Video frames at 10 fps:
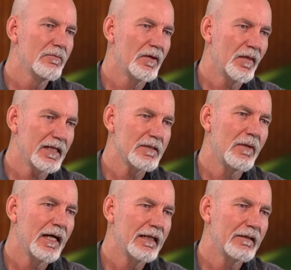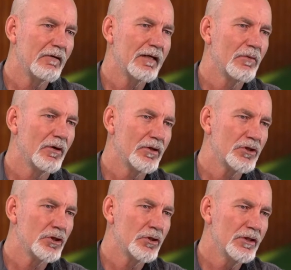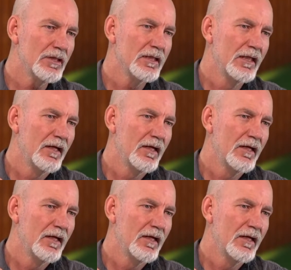but that's mainly run by the tutors.